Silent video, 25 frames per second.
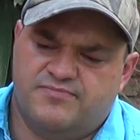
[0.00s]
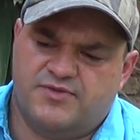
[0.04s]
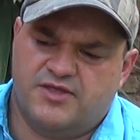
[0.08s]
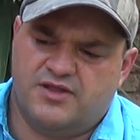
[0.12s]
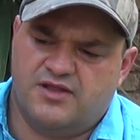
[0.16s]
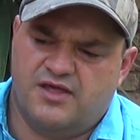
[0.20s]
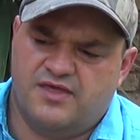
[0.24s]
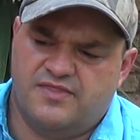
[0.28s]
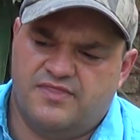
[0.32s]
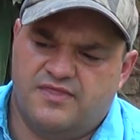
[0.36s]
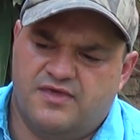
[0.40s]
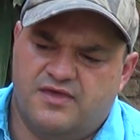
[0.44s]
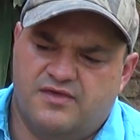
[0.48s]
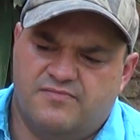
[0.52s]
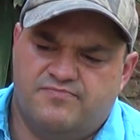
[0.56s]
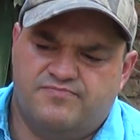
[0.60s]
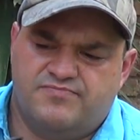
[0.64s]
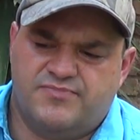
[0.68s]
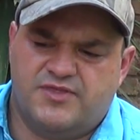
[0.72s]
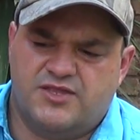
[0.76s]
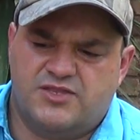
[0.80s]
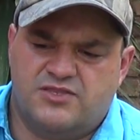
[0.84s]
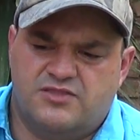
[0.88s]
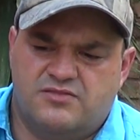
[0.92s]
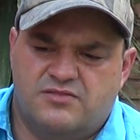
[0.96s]

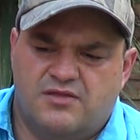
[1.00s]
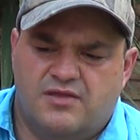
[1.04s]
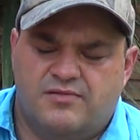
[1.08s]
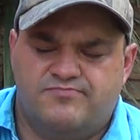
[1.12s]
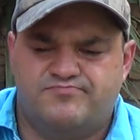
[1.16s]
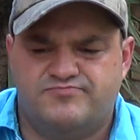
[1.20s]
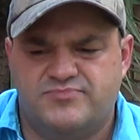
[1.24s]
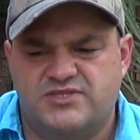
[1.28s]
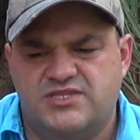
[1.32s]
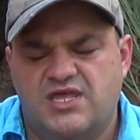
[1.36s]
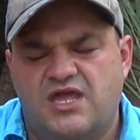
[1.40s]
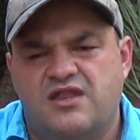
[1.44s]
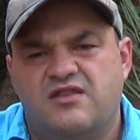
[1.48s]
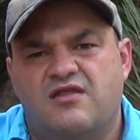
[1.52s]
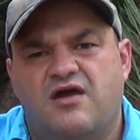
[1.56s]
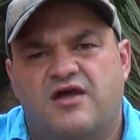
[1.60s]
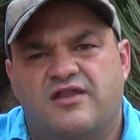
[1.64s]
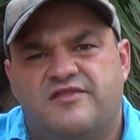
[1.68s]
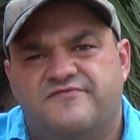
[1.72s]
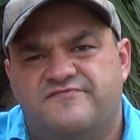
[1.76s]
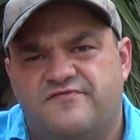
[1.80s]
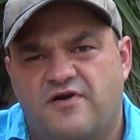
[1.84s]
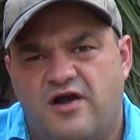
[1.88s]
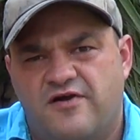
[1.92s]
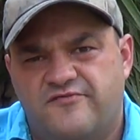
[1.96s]

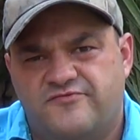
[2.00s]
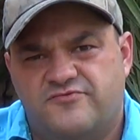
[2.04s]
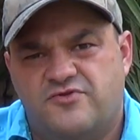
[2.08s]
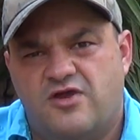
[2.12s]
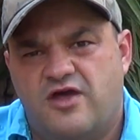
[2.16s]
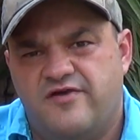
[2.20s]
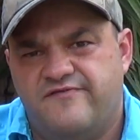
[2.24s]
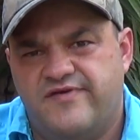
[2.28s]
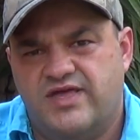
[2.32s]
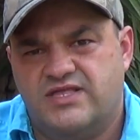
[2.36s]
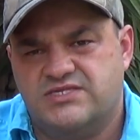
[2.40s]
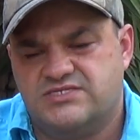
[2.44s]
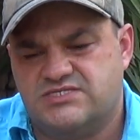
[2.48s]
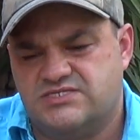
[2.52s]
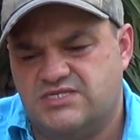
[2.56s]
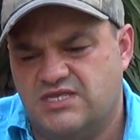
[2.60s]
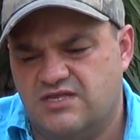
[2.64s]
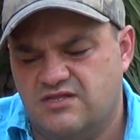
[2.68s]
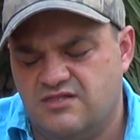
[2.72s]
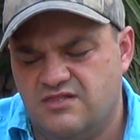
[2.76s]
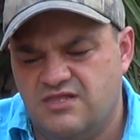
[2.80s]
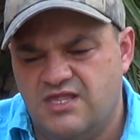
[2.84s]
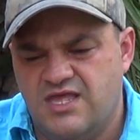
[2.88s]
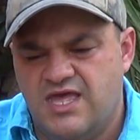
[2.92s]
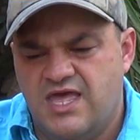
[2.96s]
1095 Crowvan
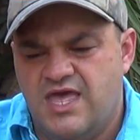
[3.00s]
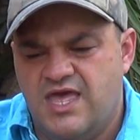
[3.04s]
steel.